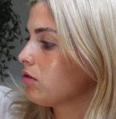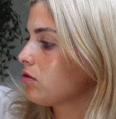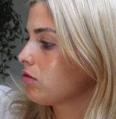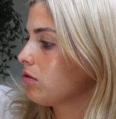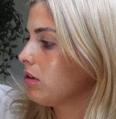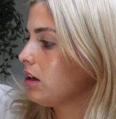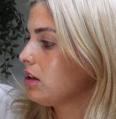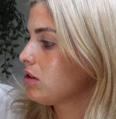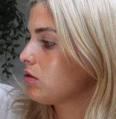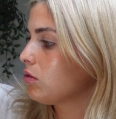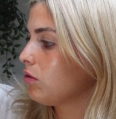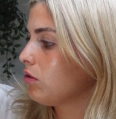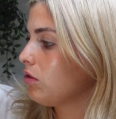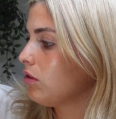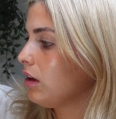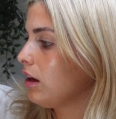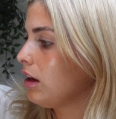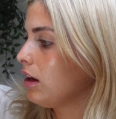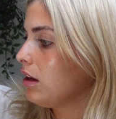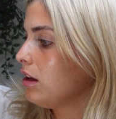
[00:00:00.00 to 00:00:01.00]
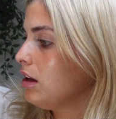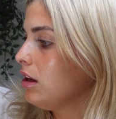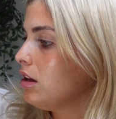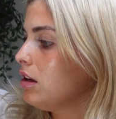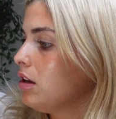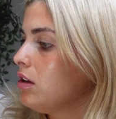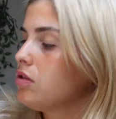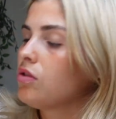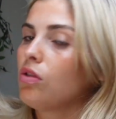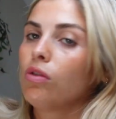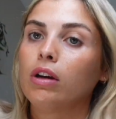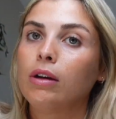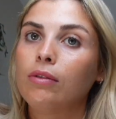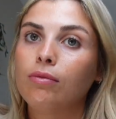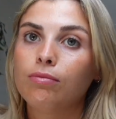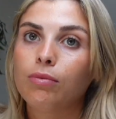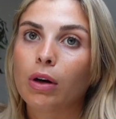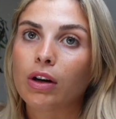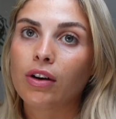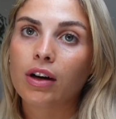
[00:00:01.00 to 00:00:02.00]
screen sort of thing. Sorry,
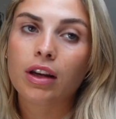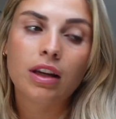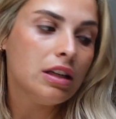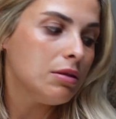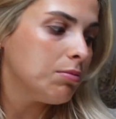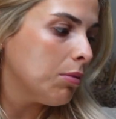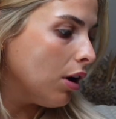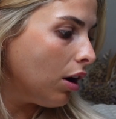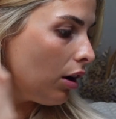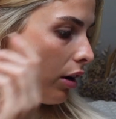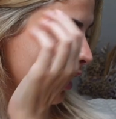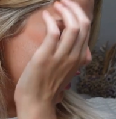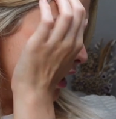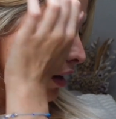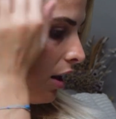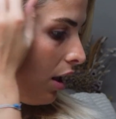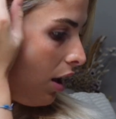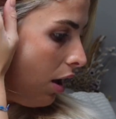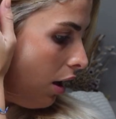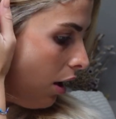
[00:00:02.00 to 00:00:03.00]
Frankie's barking.